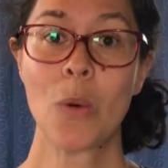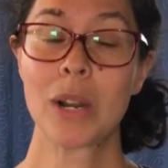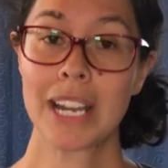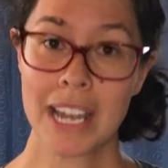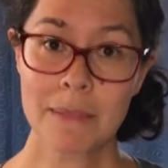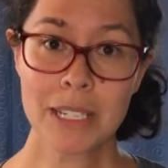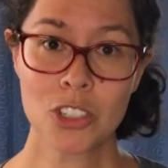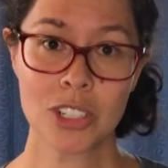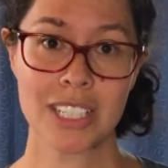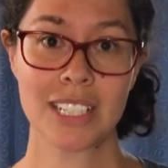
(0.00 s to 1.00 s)
What I am
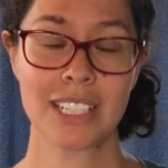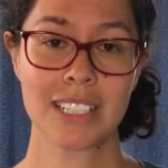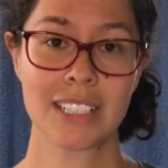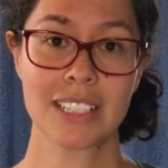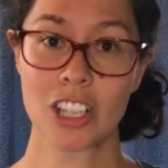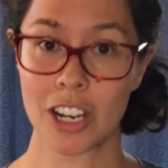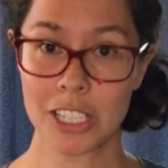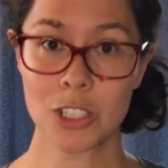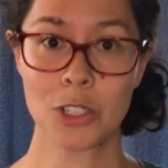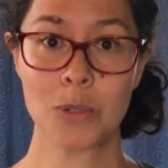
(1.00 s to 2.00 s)
interested in
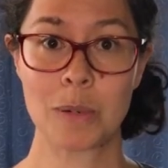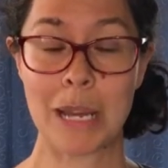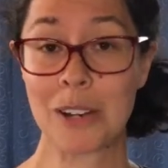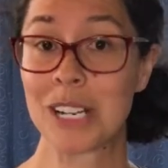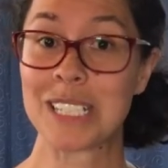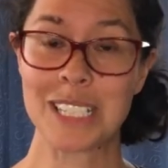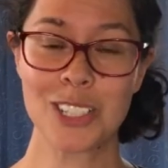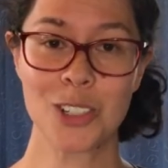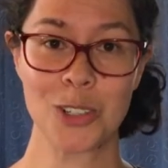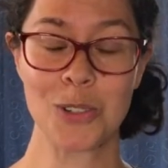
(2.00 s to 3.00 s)
talking to you about and
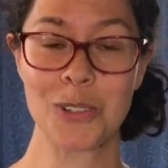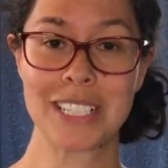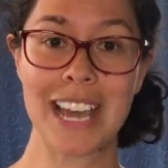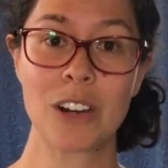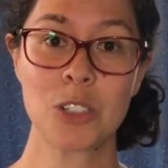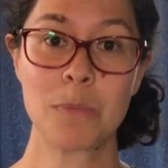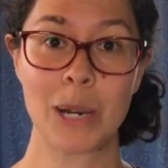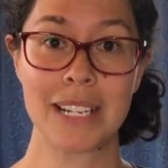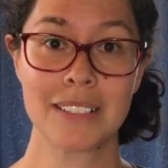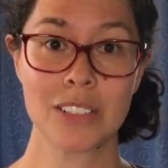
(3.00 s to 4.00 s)
teaching you is how to
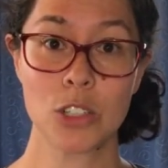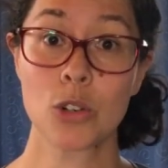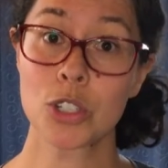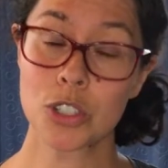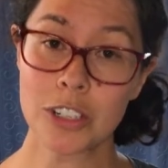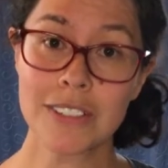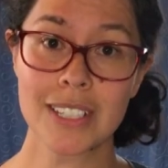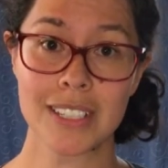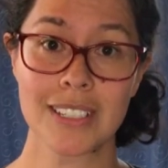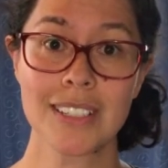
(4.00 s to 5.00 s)
price your
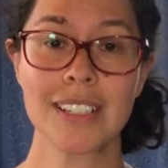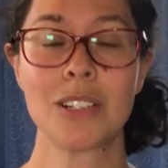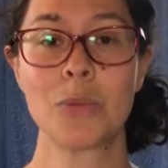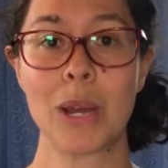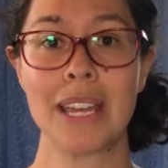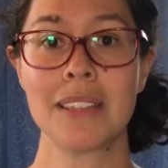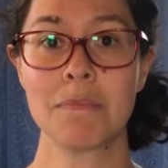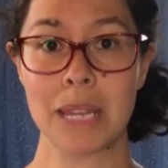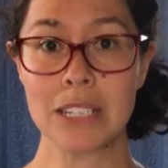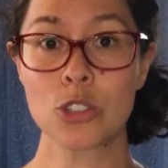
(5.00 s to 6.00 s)
services in a way
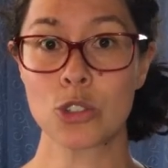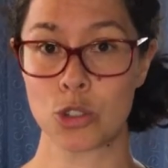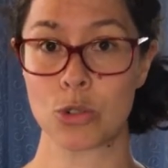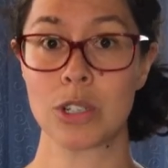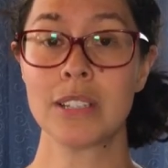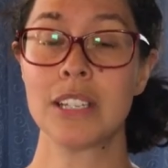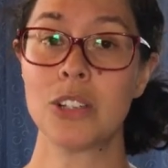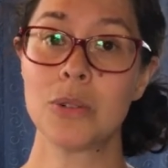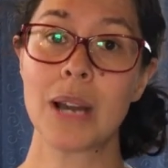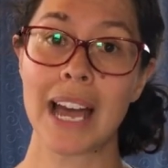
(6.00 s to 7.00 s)
that makes sure that
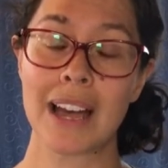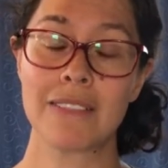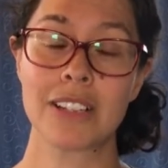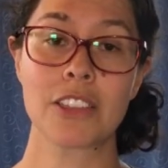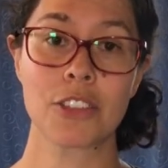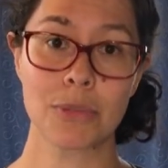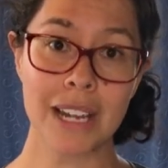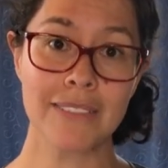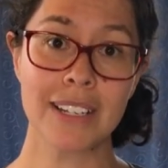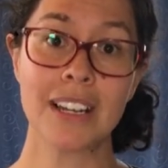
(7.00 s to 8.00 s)
you have a
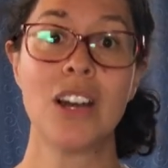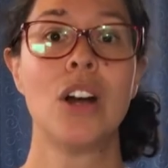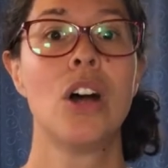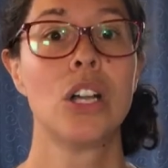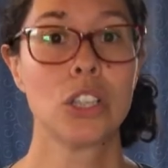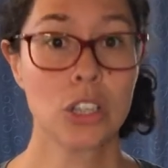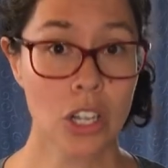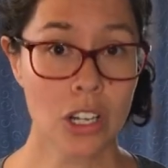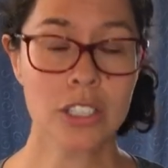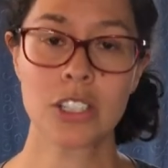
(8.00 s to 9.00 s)
thriving,
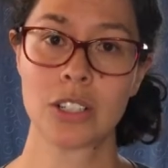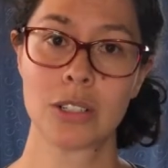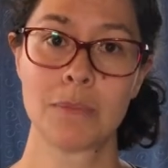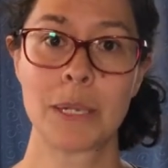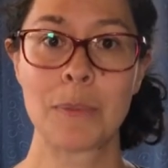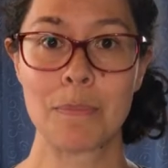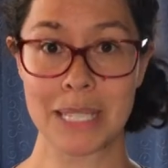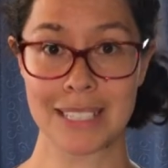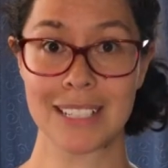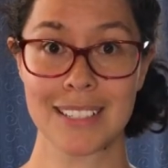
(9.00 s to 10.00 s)
long term
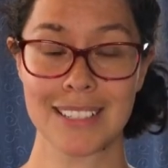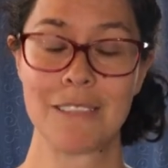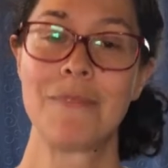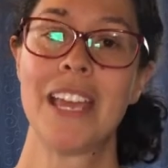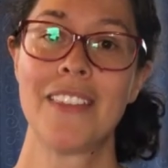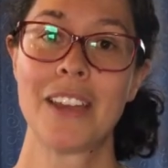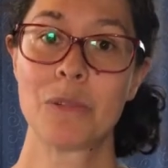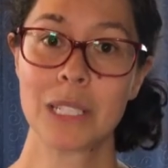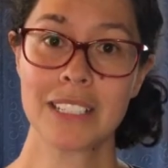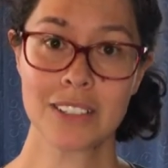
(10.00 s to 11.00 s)
business
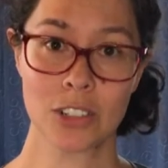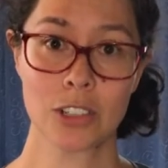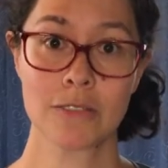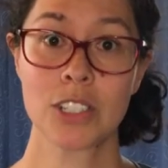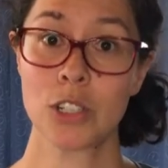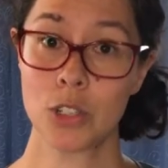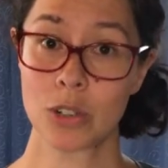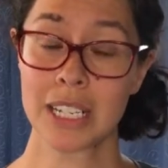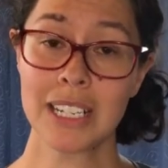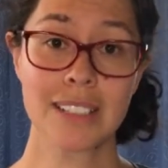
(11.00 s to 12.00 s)
that really serves
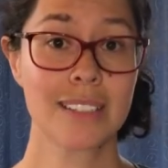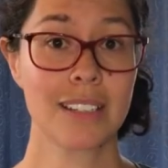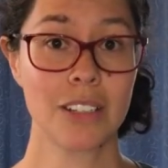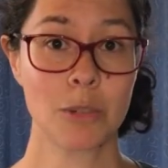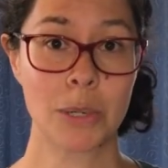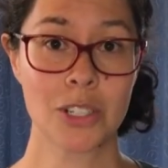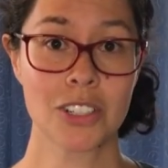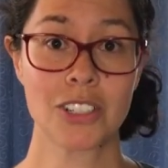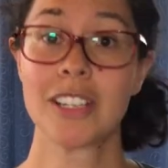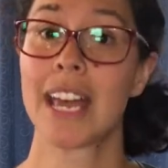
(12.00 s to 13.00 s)
your needs in your
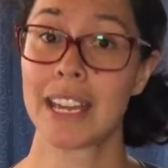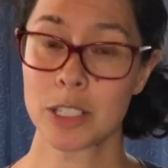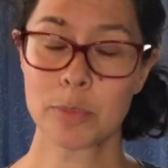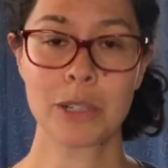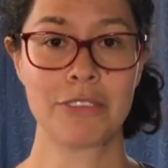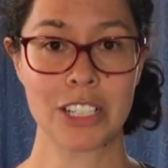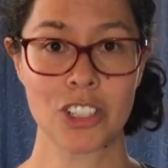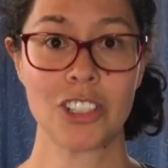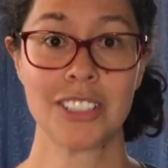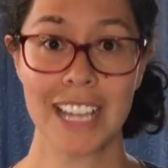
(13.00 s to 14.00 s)
personal and
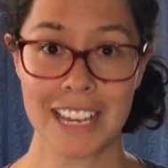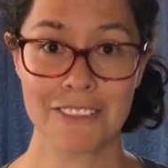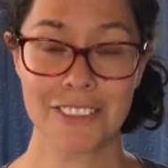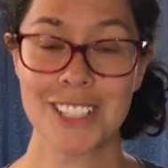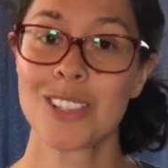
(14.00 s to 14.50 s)
professional life.